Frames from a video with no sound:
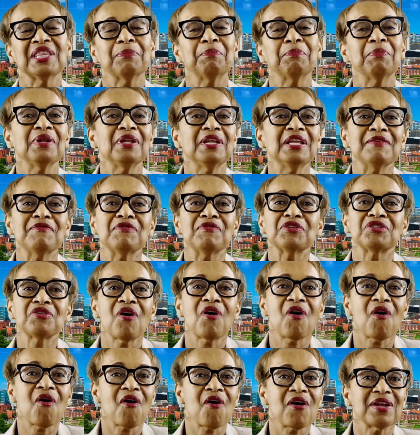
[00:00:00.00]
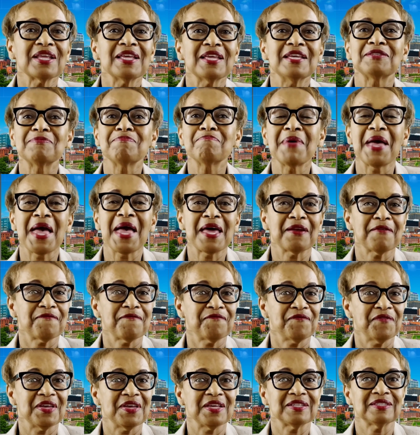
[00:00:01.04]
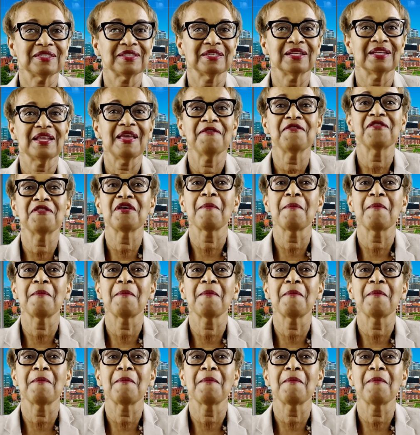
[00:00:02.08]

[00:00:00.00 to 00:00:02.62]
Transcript: believer's heart is manifested in the